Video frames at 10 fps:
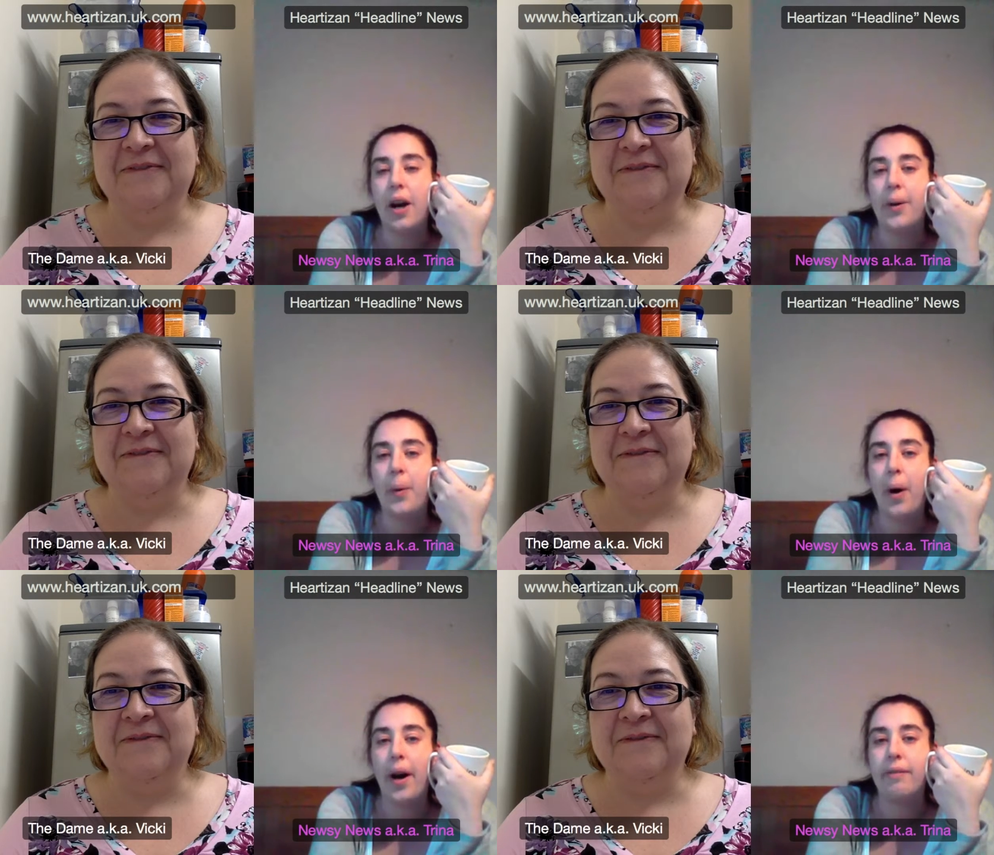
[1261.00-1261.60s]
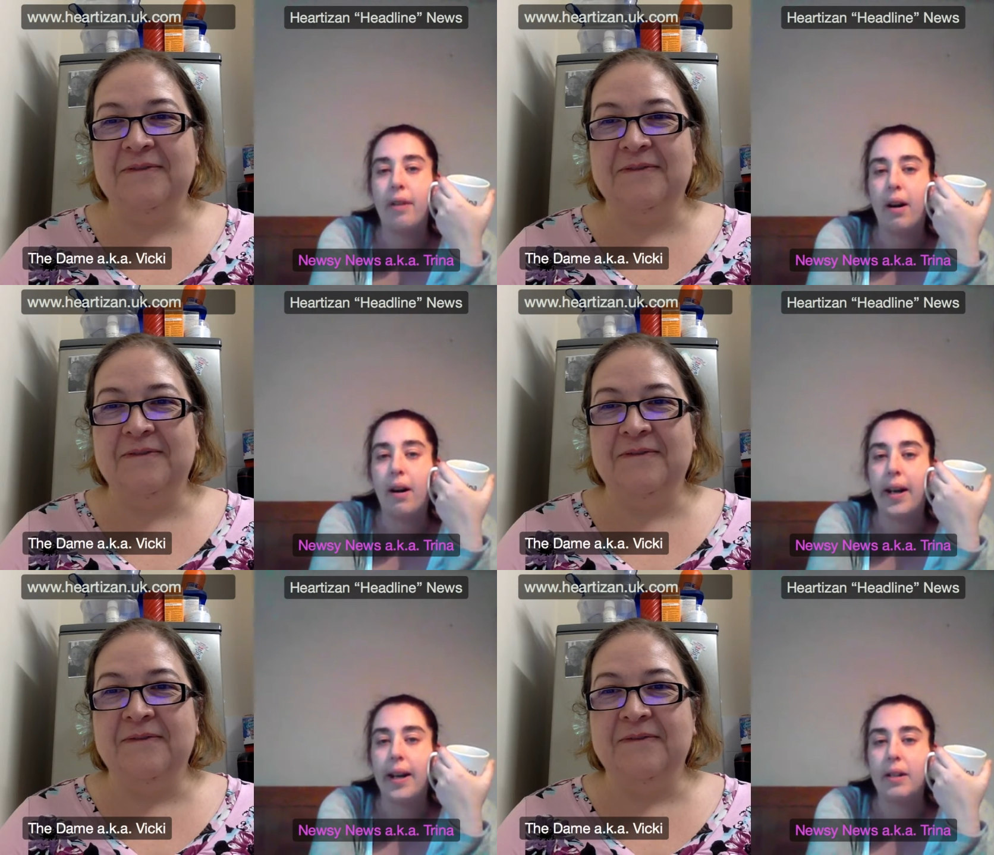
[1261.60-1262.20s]
Speaker 1: go quite
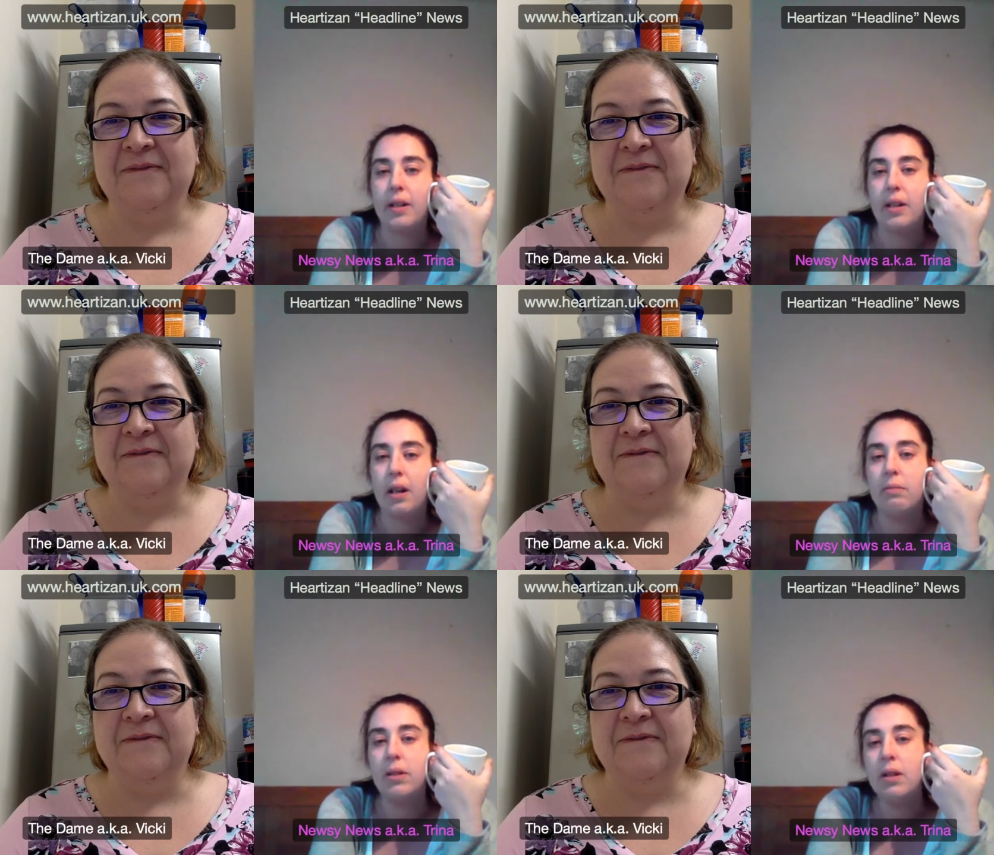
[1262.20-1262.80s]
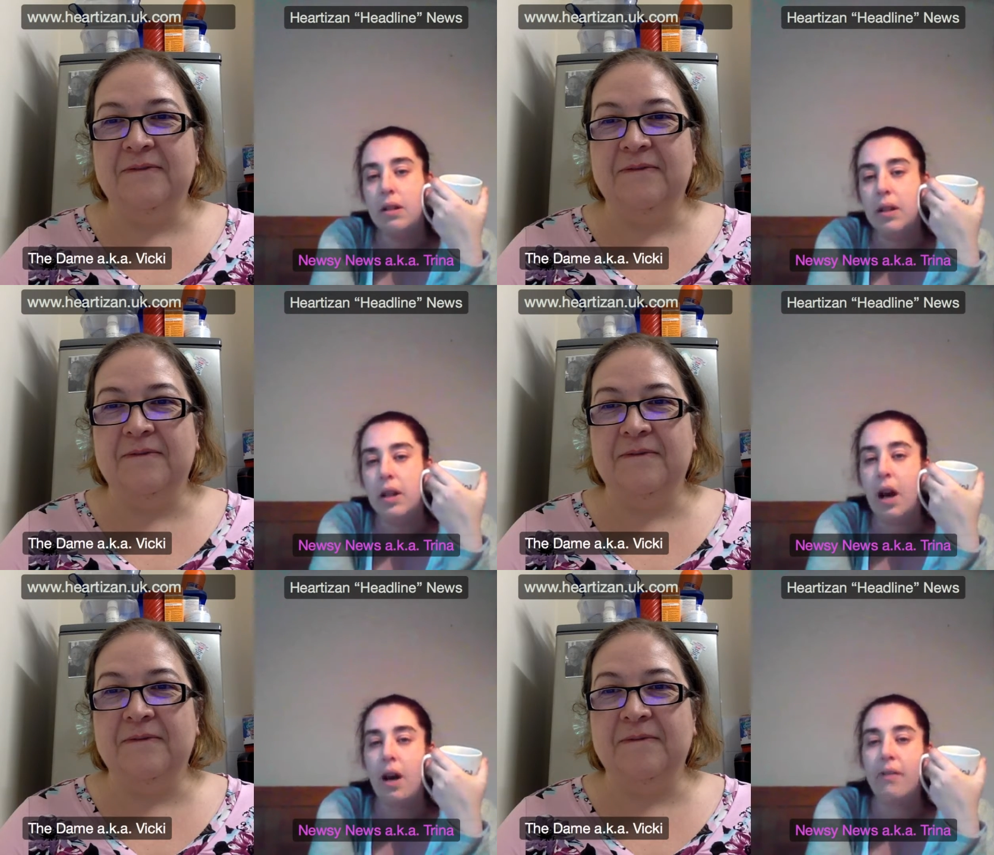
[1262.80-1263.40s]
right," and you know,
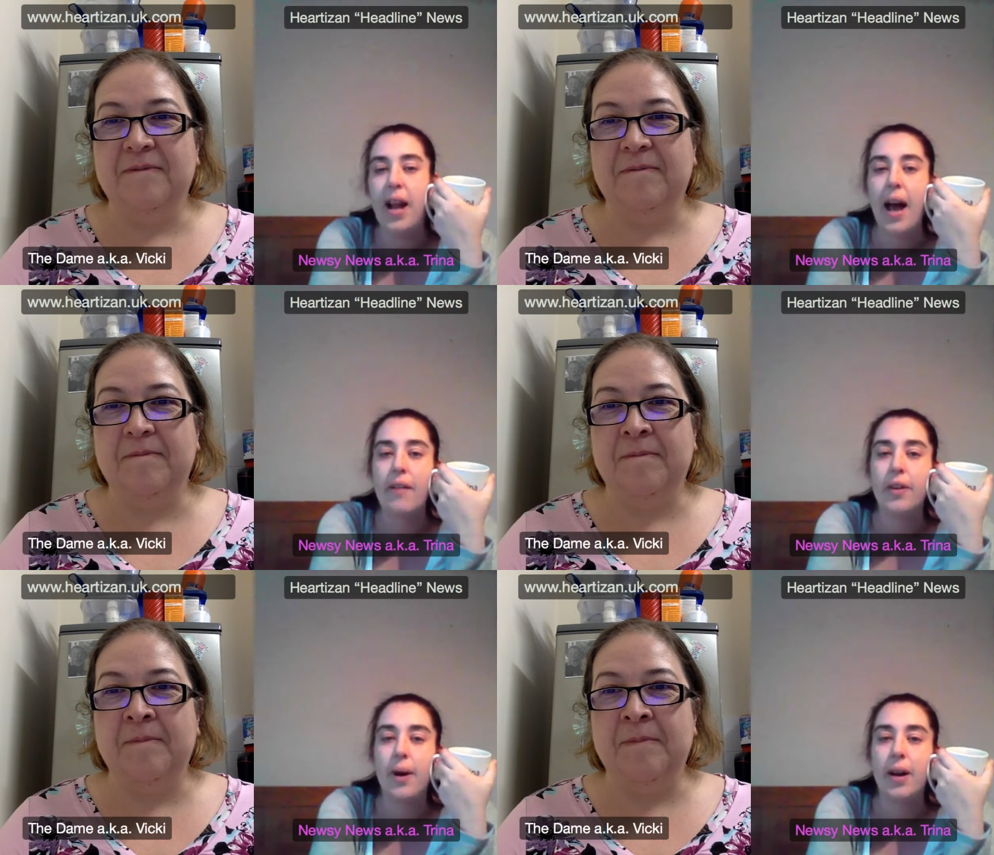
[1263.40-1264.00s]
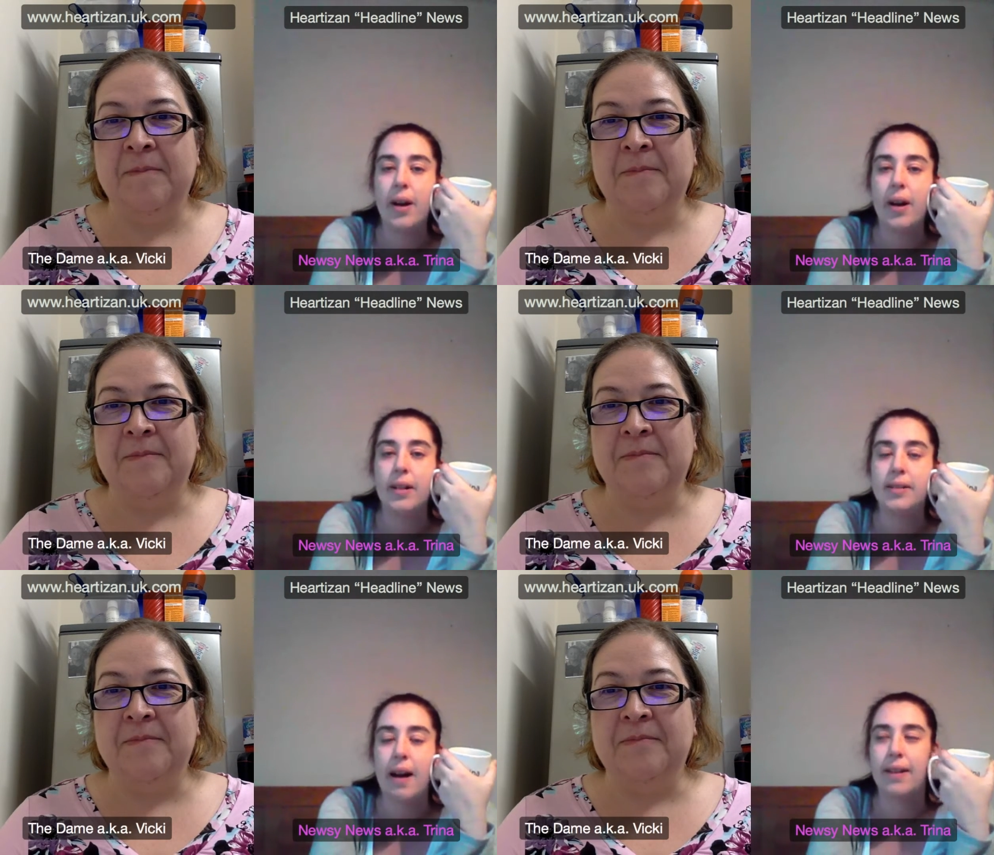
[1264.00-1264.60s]
you know, I've let everyone
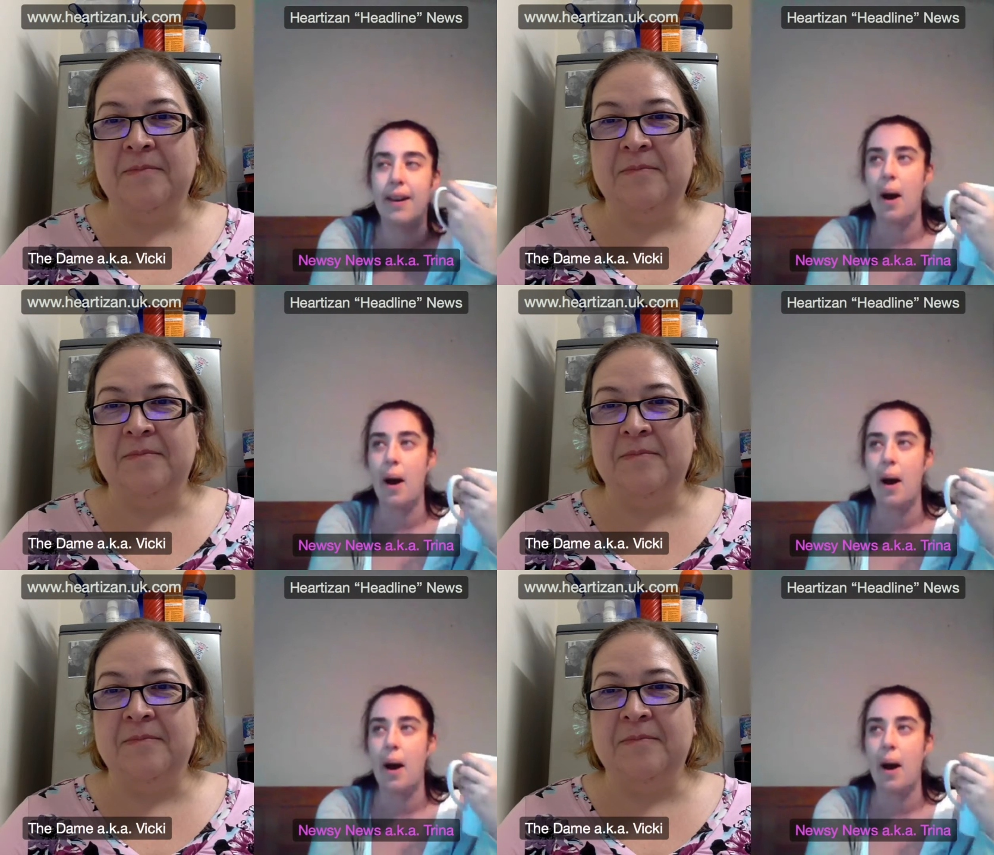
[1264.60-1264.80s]
down.